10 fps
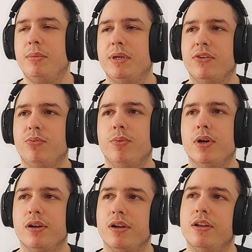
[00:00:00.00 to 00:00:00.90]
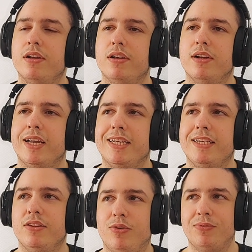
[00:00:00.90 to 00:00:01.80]
because while, like,
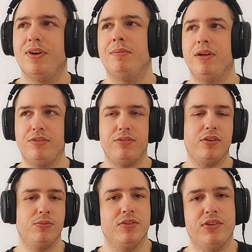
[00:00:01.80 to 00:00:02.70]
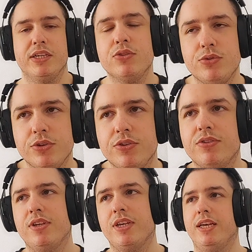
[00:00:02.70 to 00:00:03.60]
the vibe I associate with her is, like, cute,